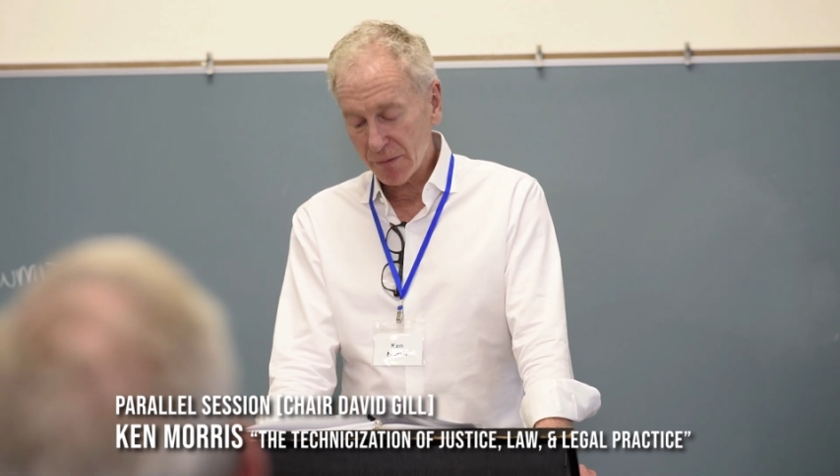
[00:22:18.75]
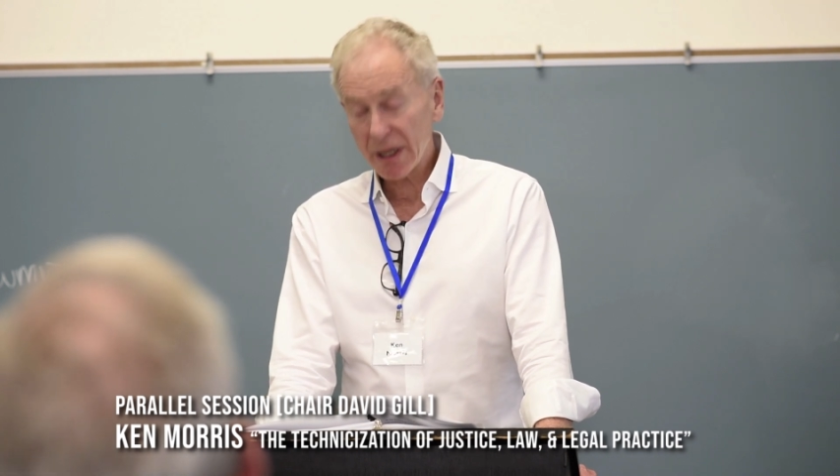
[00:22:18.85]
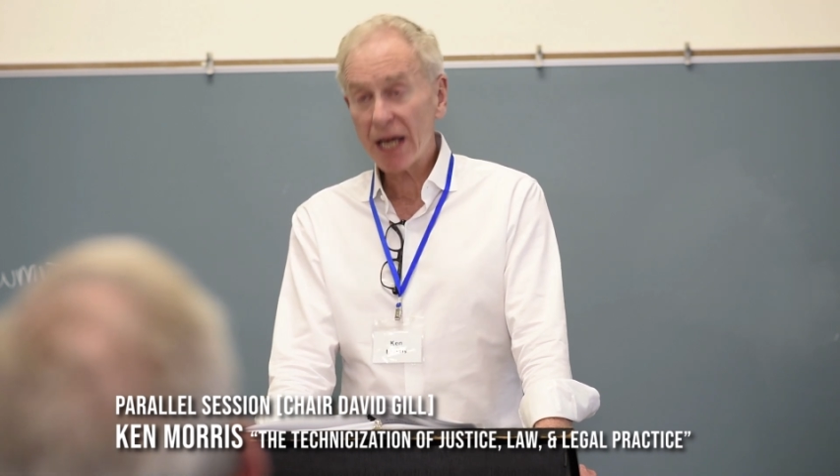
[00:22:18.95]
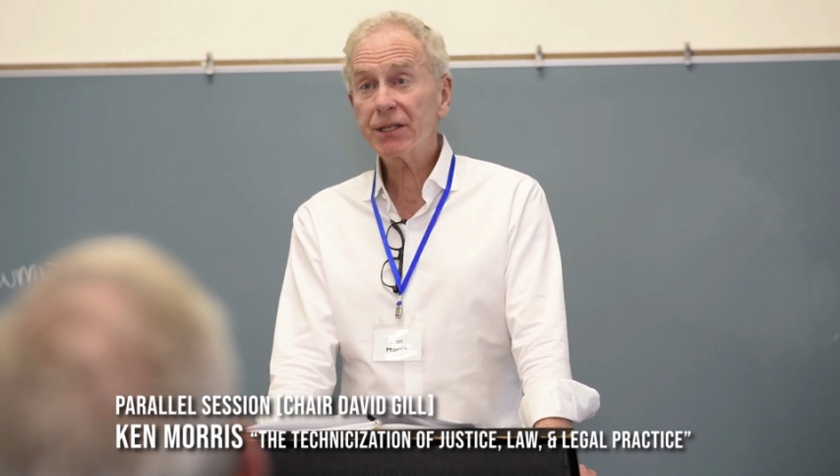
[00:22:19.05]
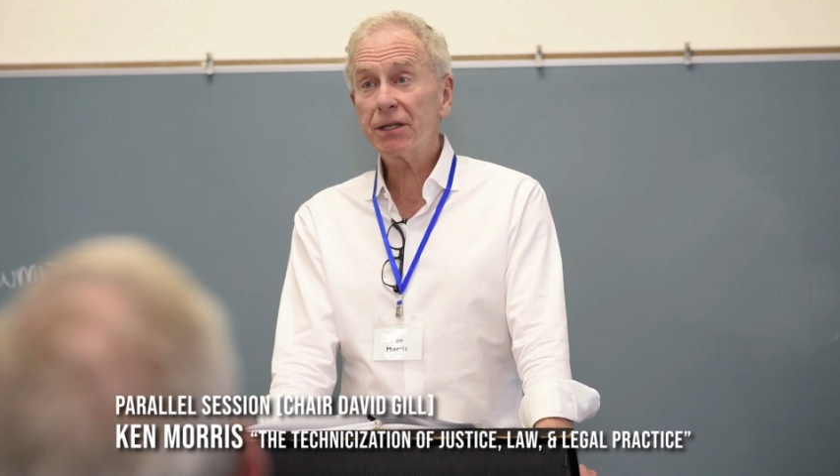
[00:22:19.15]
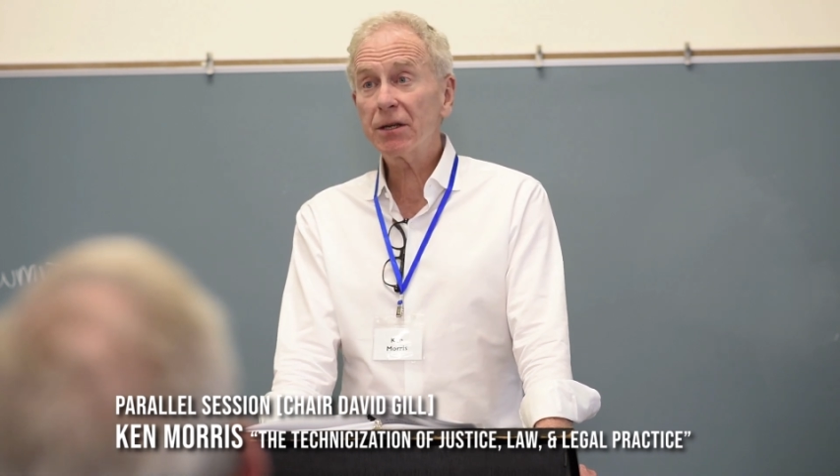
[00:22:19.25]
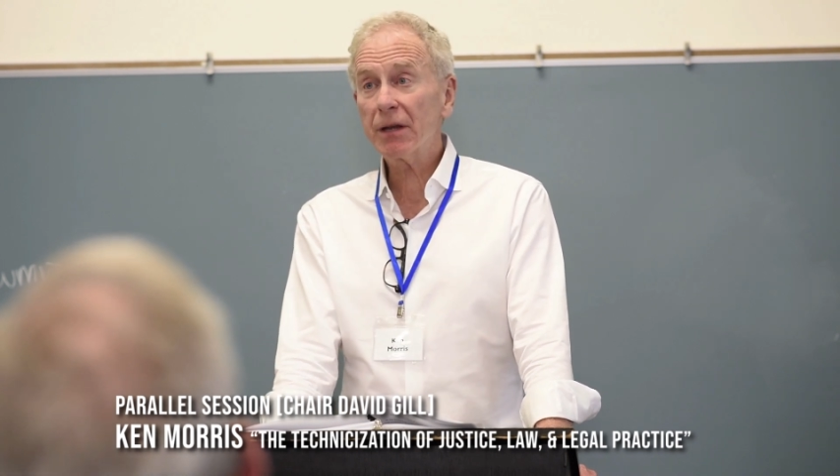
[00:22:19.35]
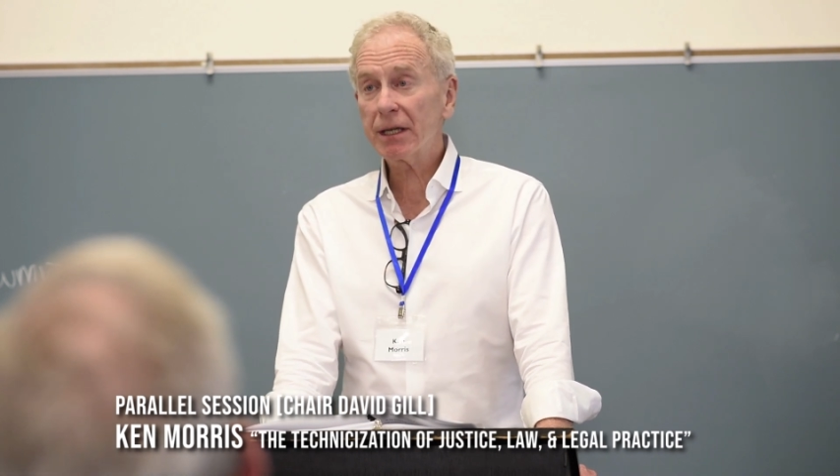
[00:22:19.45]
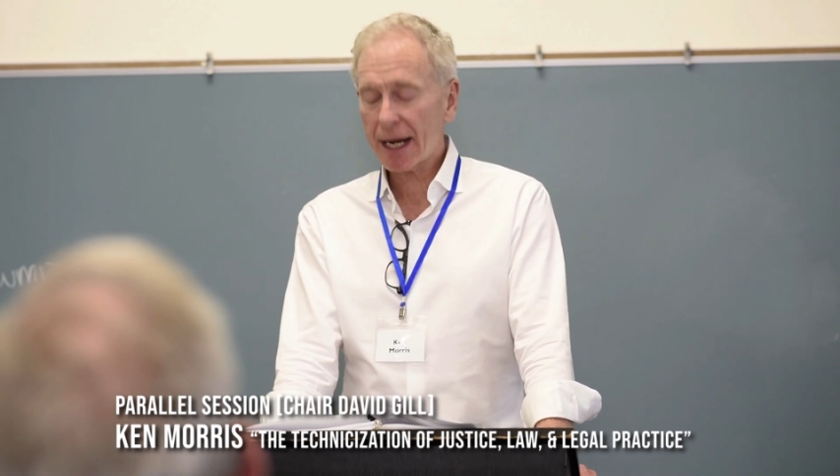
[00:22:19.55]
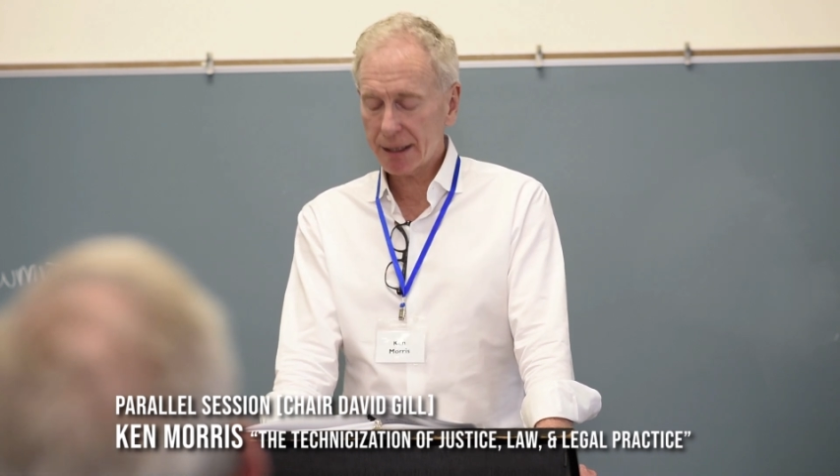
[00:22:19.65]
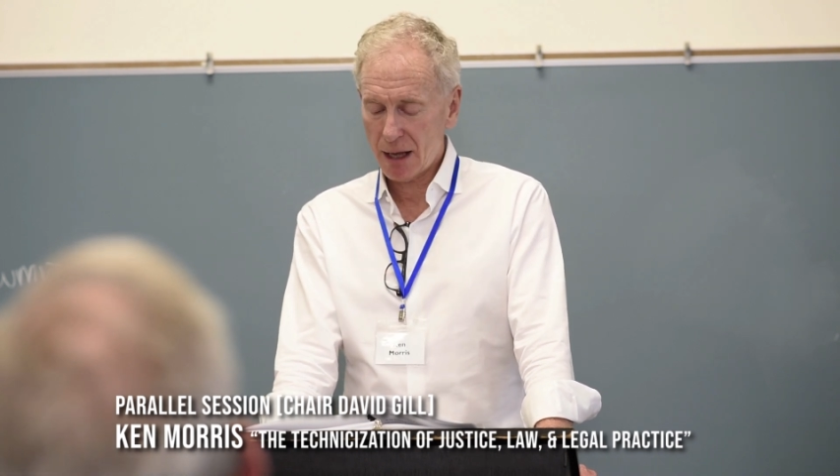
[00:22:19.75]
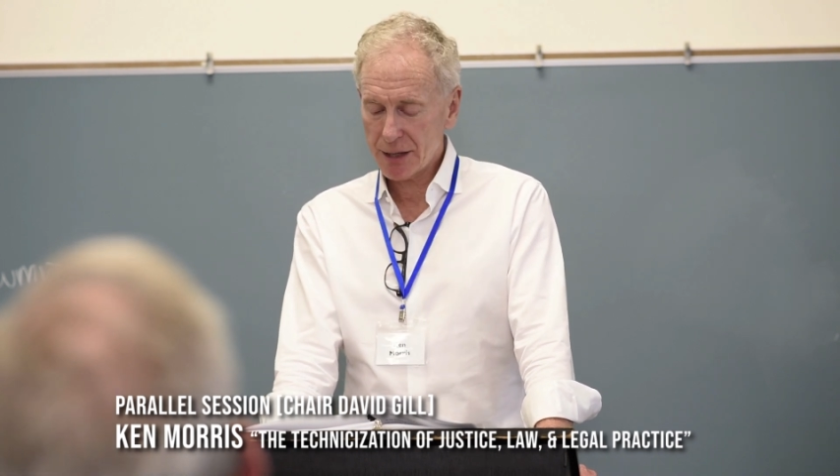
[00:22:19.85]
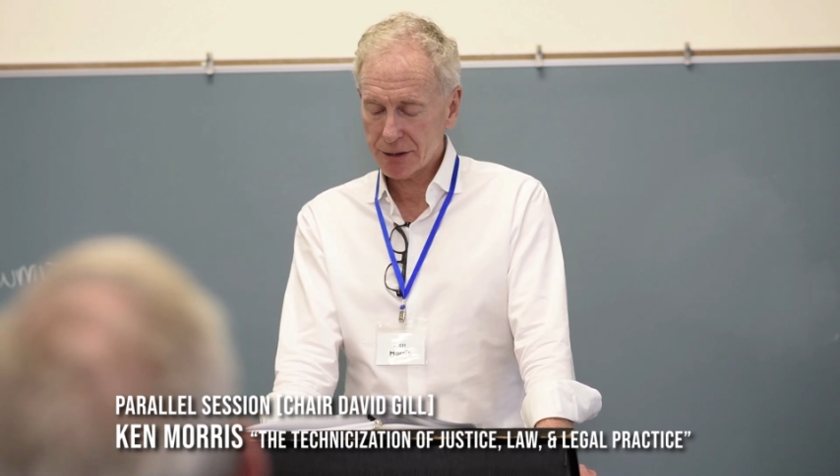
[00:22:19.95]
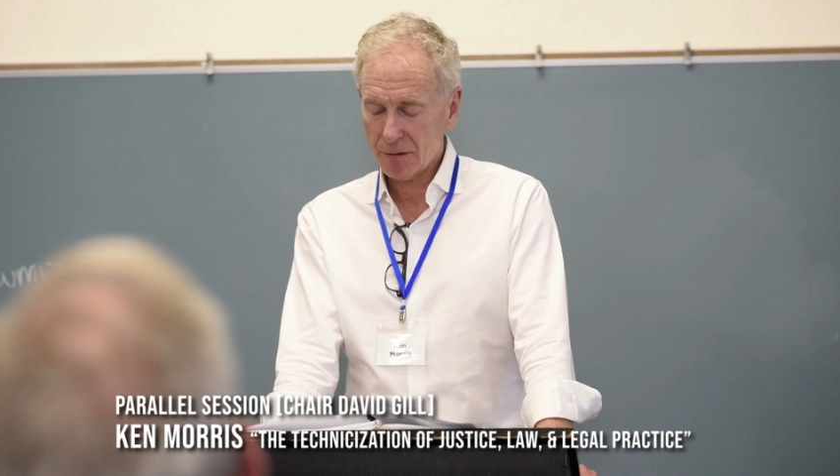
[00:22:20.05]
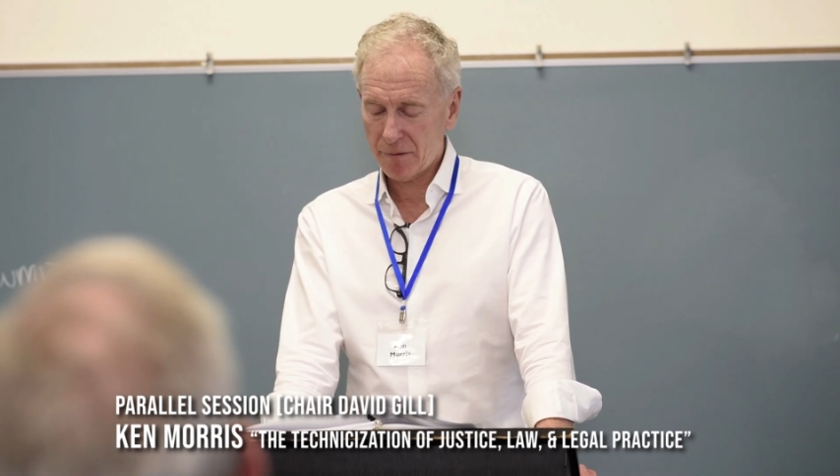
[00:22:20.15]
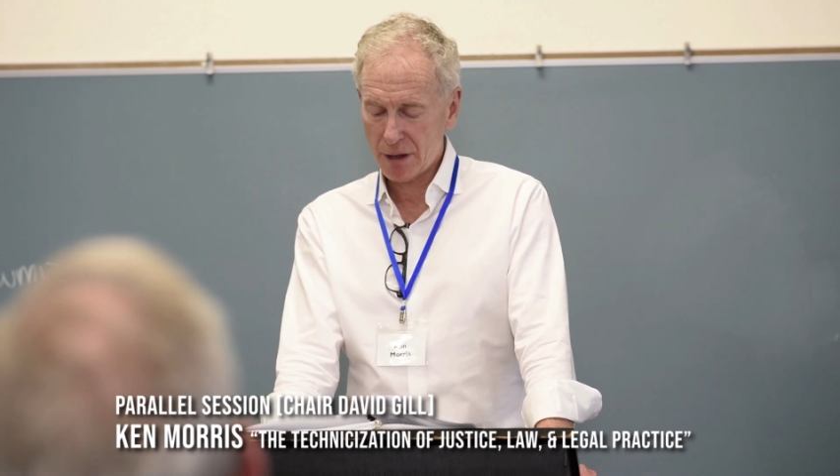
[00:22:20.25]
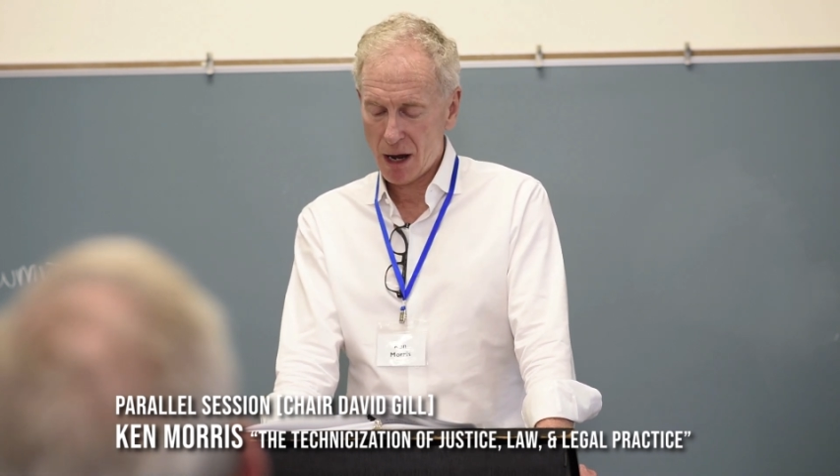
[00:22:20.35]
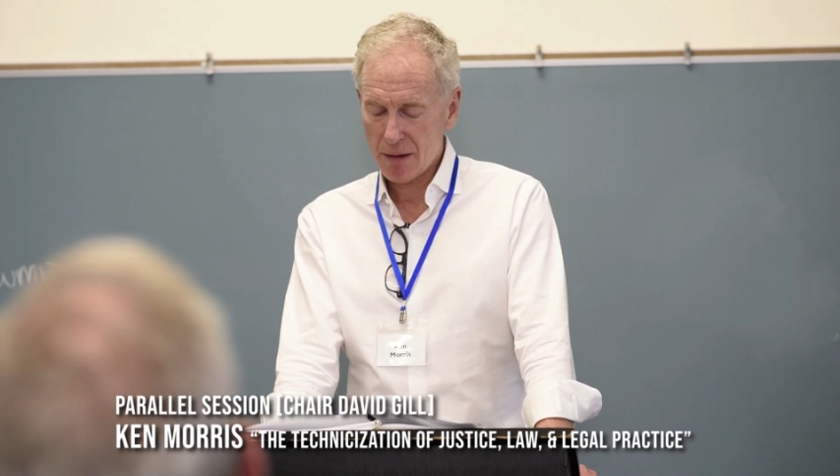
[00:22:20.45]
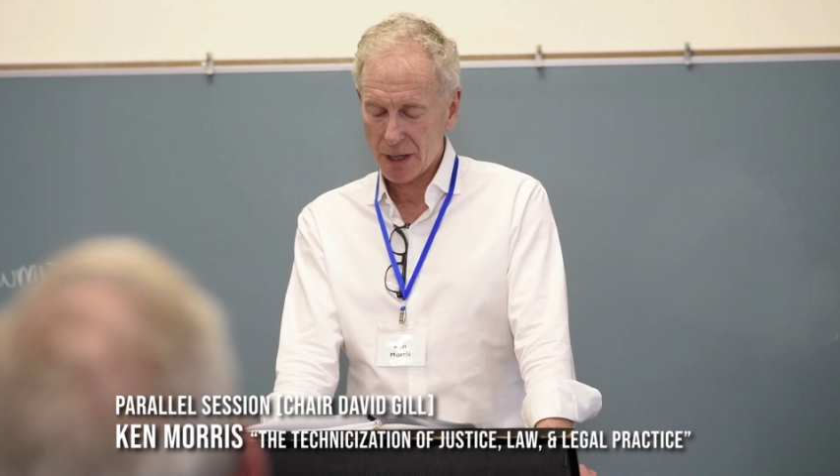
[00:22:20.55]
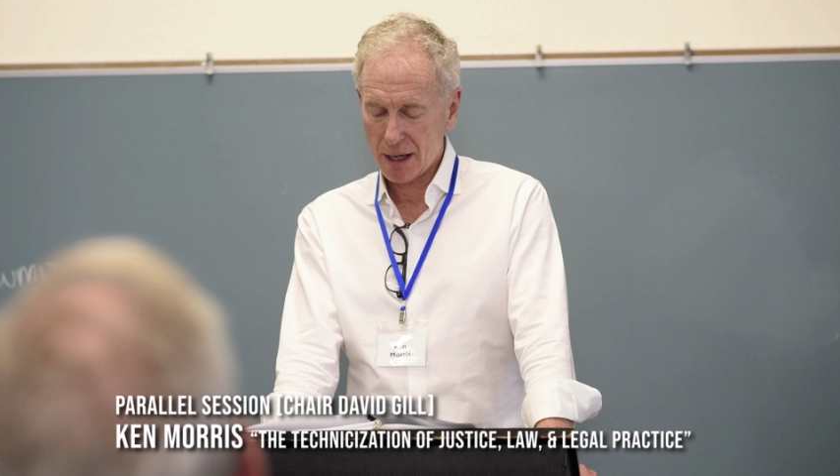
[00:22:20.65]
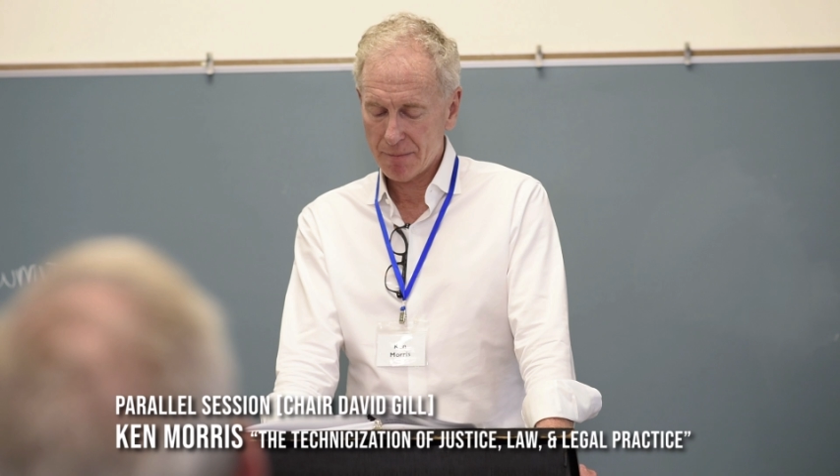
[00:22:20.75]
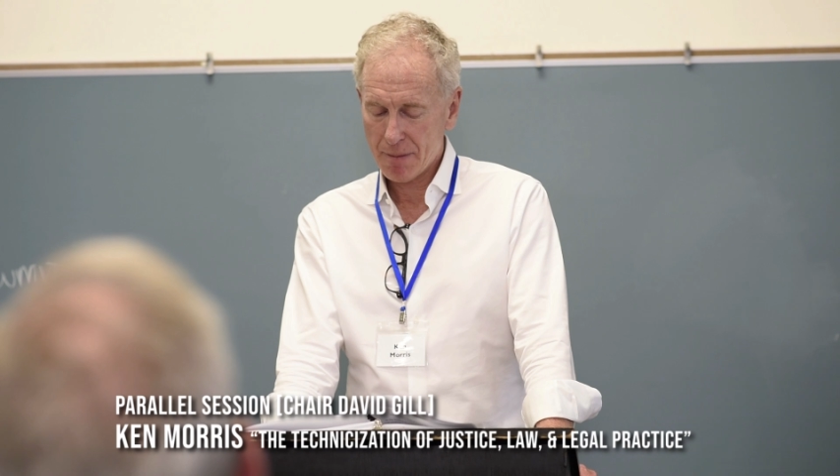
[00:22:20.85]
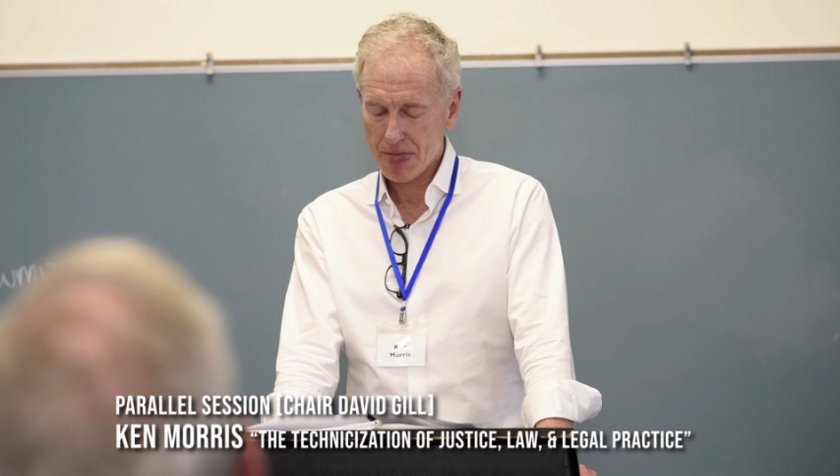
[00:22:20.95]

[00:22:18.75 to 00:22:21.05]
relation to the technological phenomenon.